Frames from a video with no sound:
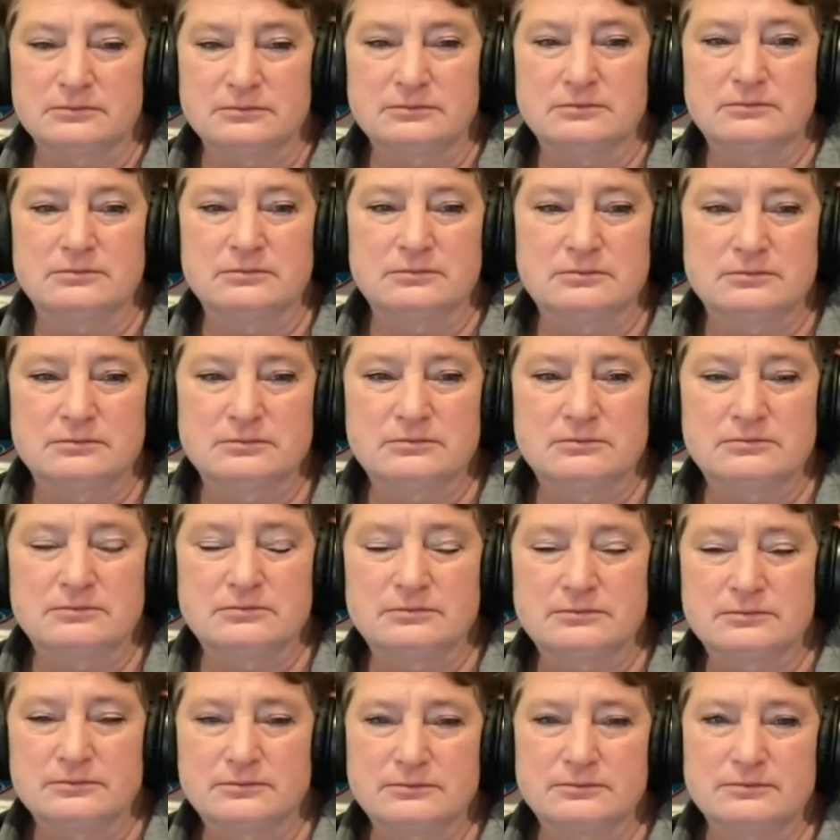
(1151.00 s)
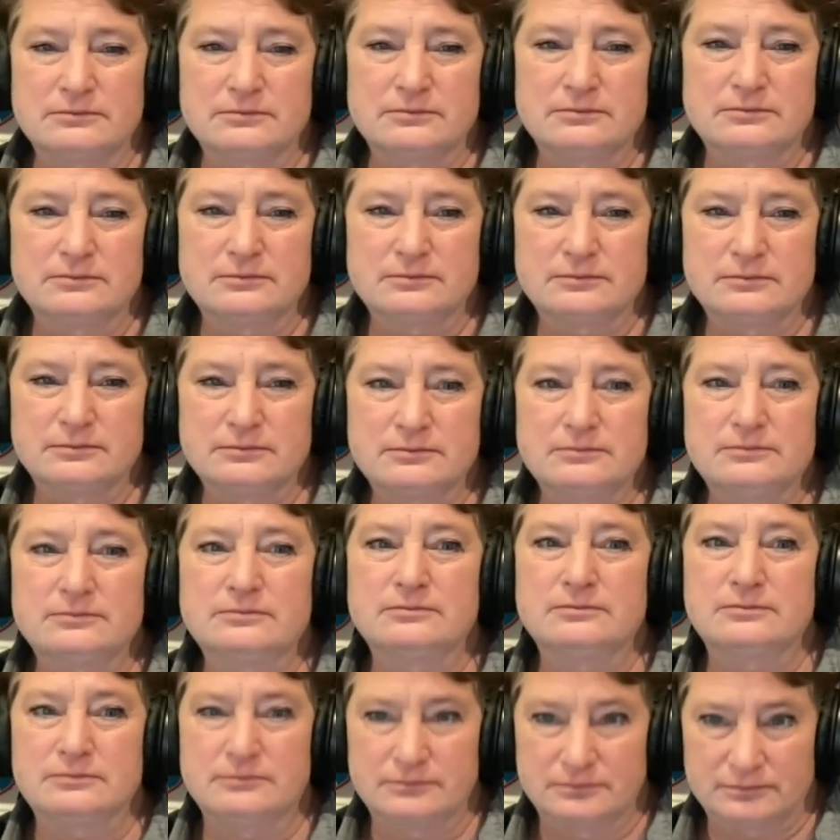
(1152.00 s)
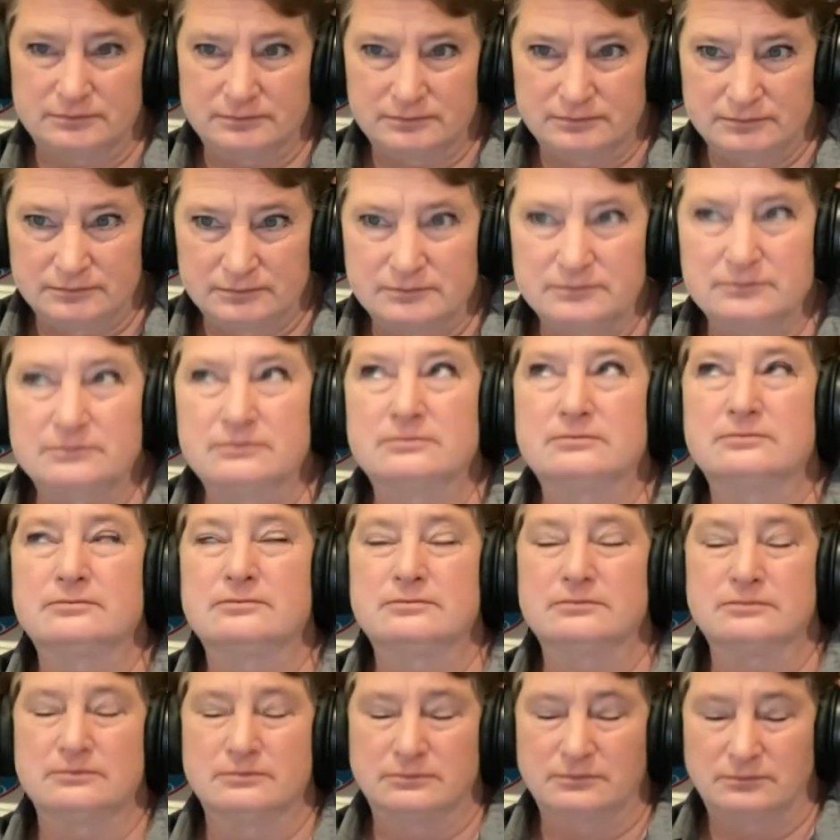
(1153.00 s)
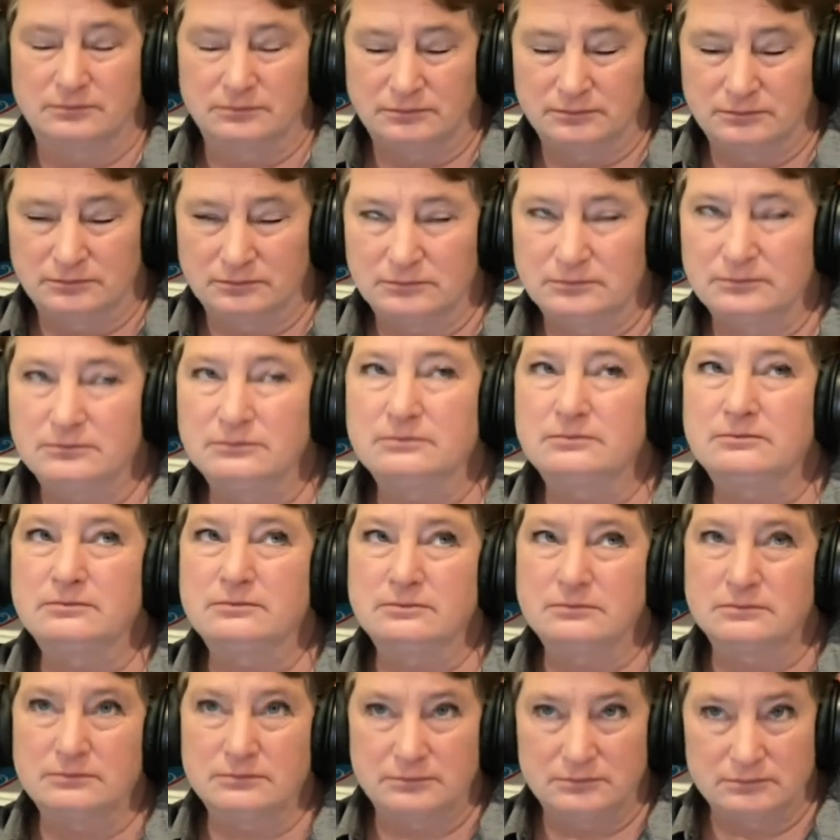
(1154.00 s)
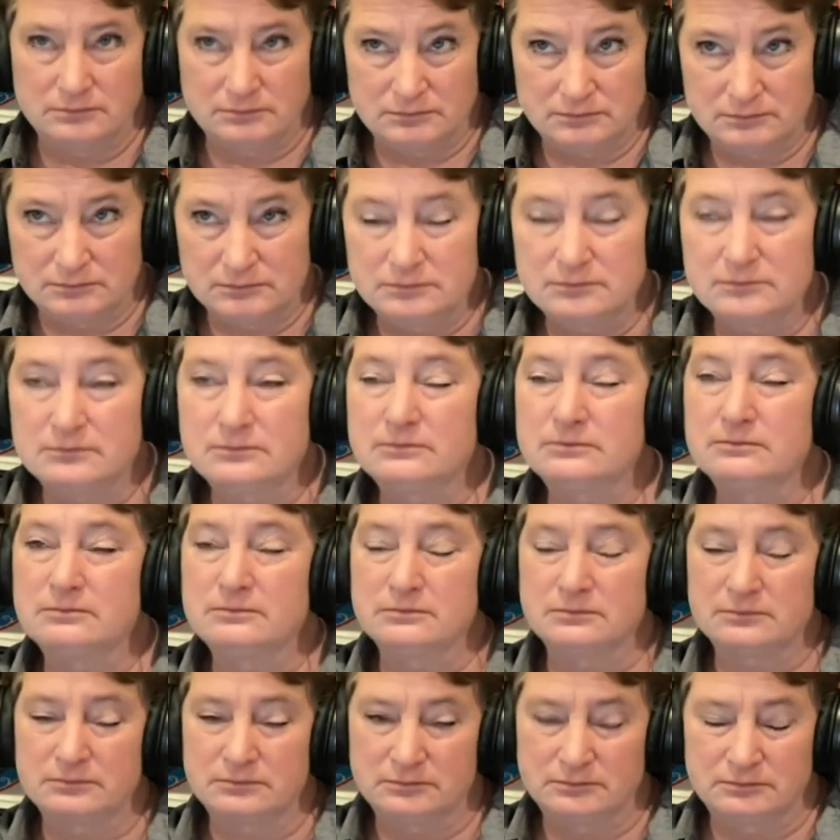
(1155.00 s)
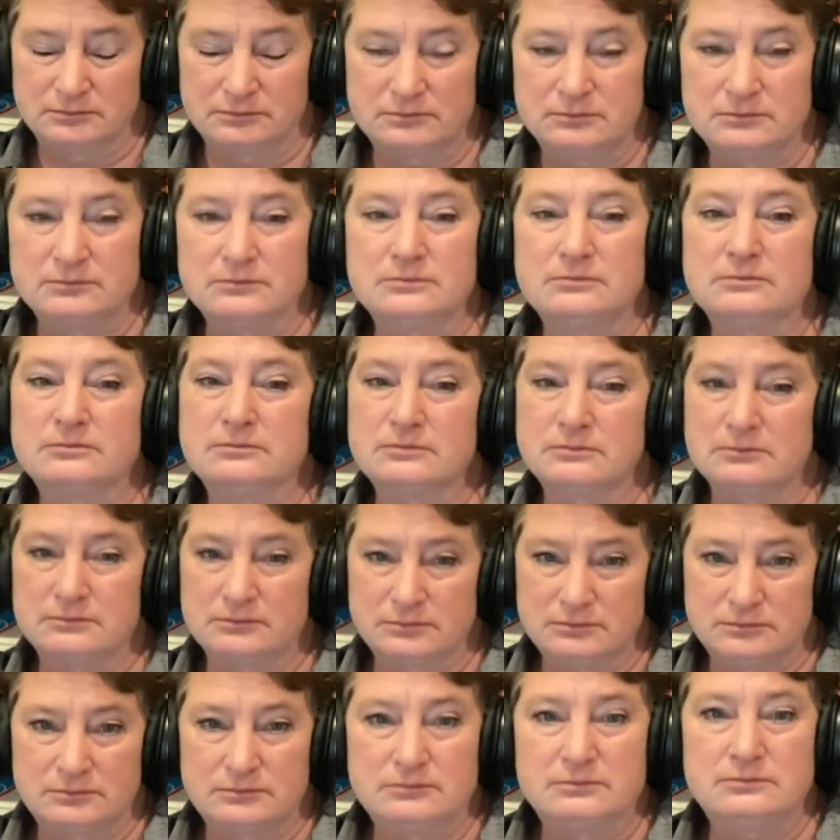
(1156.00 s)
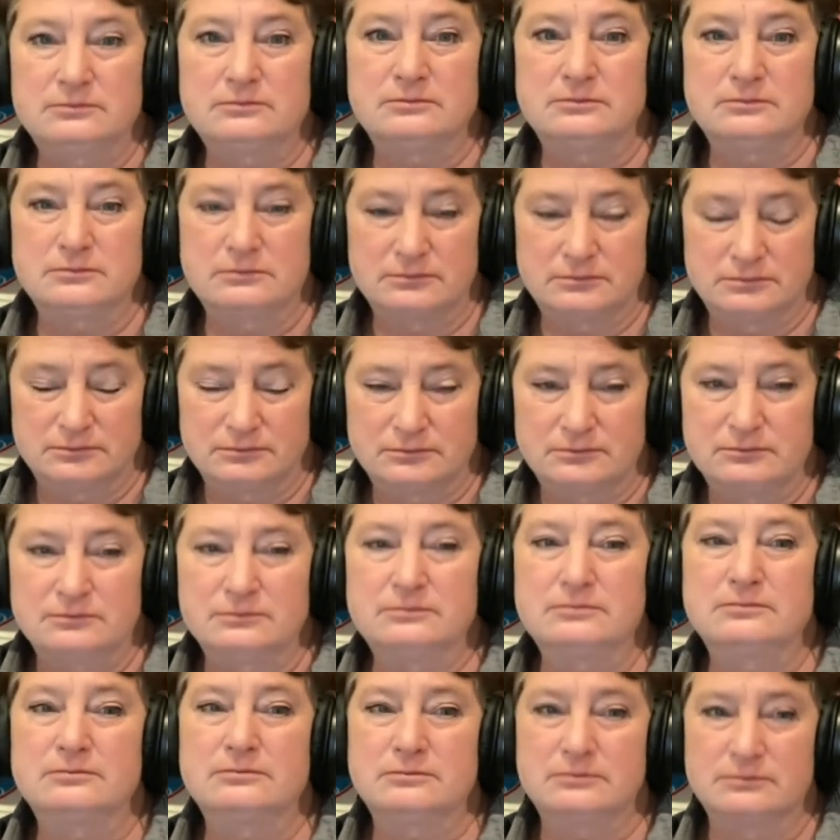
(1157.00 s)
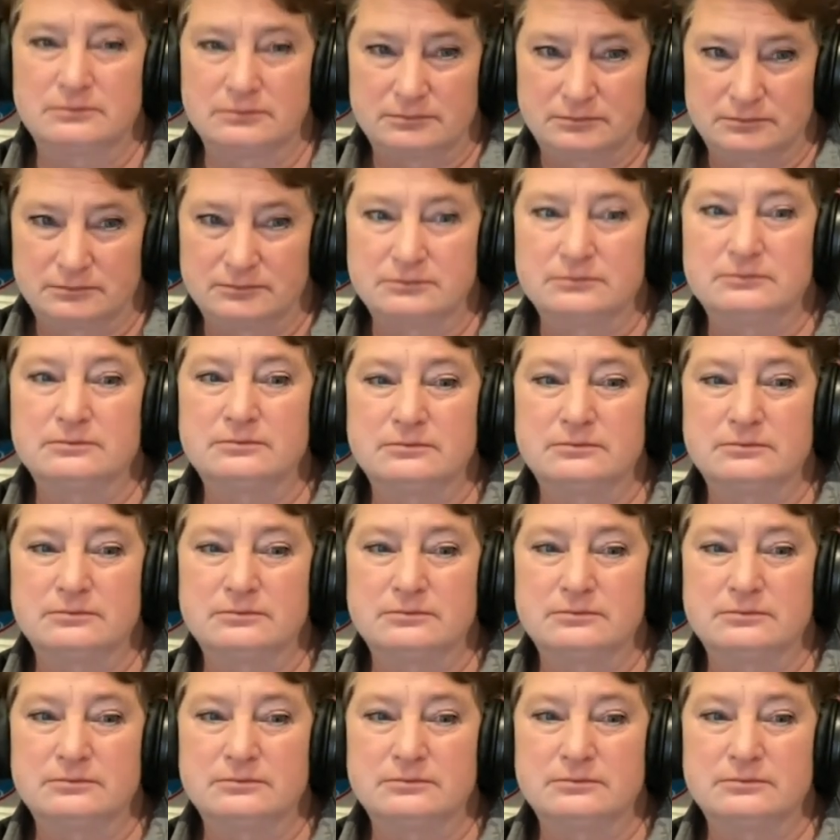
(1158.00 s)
(silent)